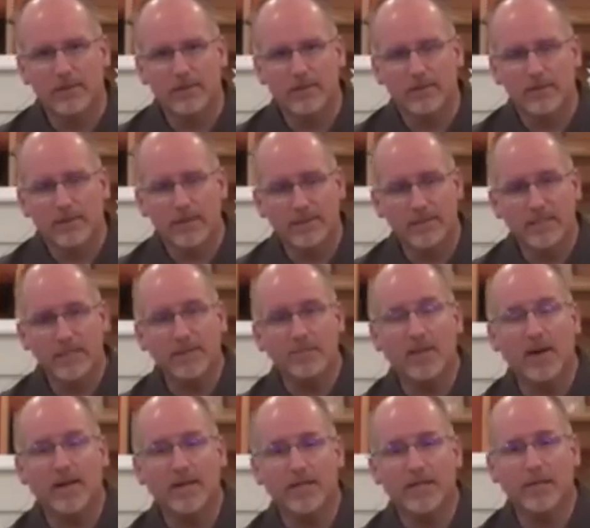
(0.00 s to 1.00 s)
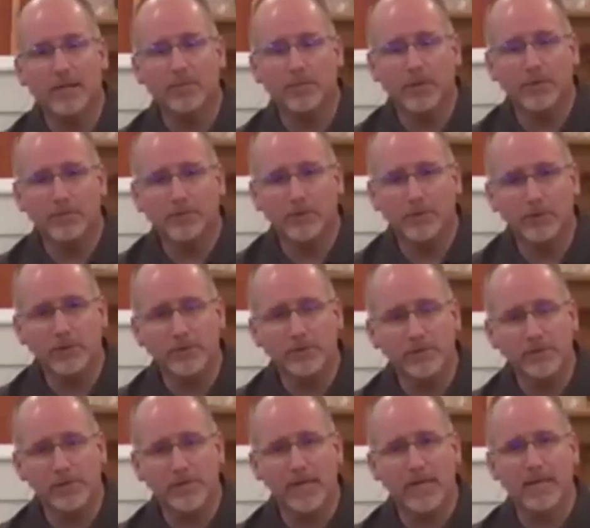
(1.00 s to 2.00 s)
Has anybody come up to you
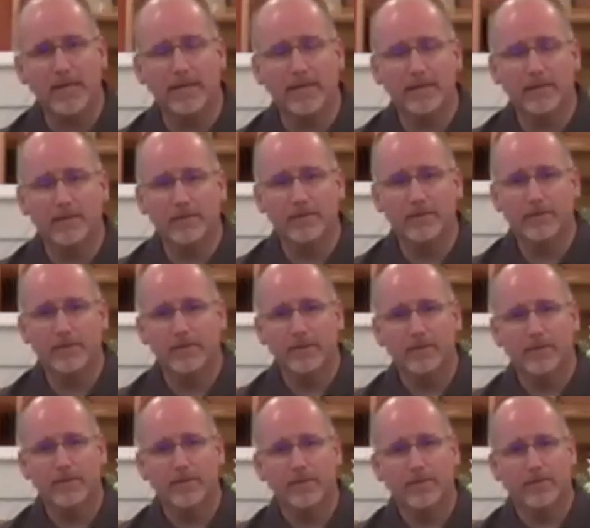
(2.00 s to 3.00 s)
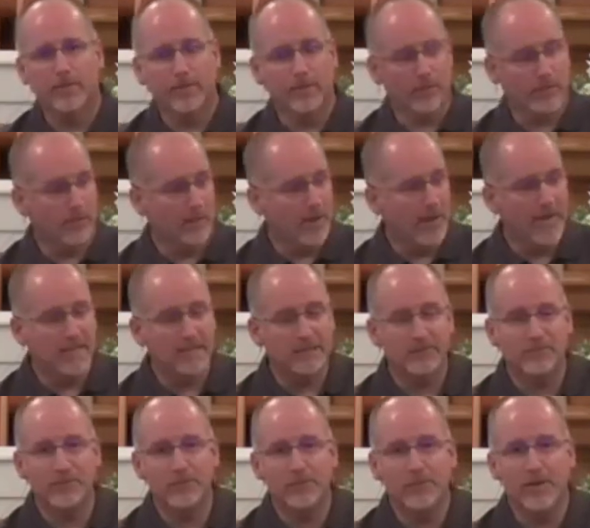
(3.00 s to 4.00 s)
today or the past
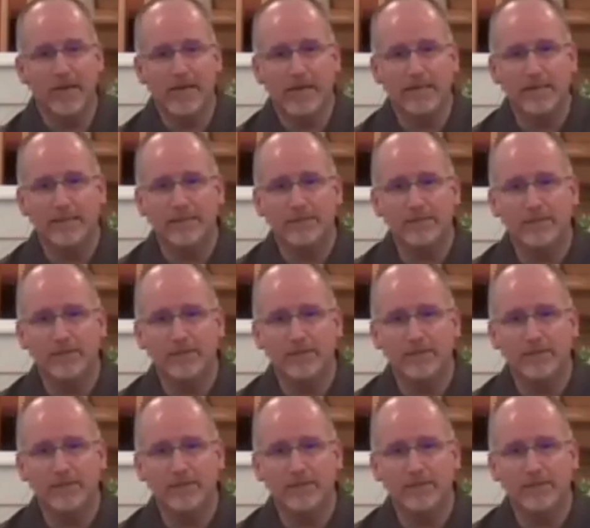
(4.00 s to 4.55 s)
few days